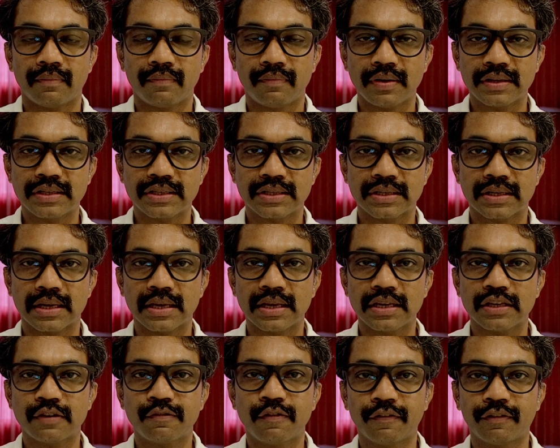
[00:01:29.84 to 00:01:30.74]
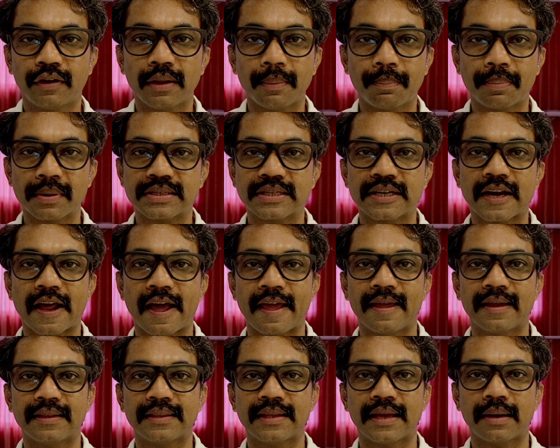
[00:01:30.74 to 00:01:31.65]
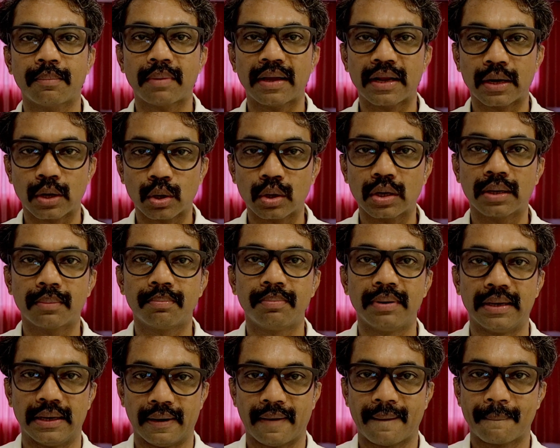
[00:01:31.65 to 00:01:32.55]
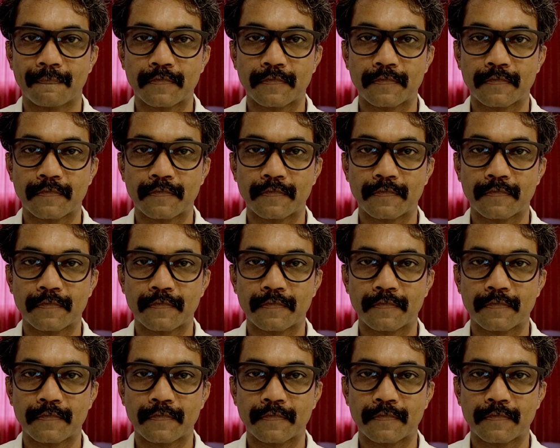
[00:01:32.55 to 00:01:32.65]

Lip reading: which is 50% higher than my regular bill.